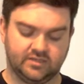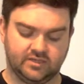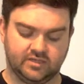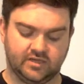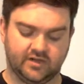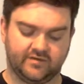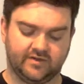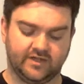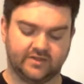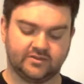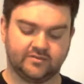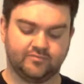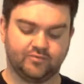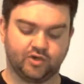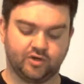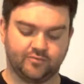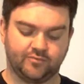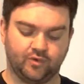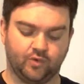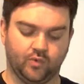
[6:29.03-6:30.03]
I got the
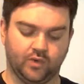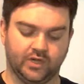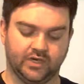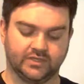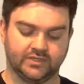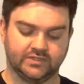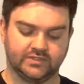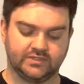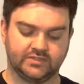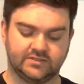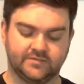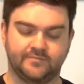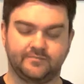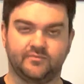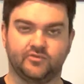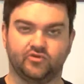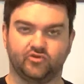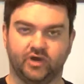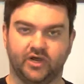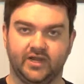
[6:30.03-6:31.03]
purple ones,
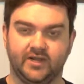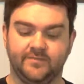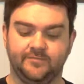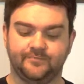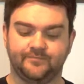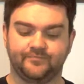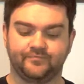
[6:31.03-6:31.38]
right?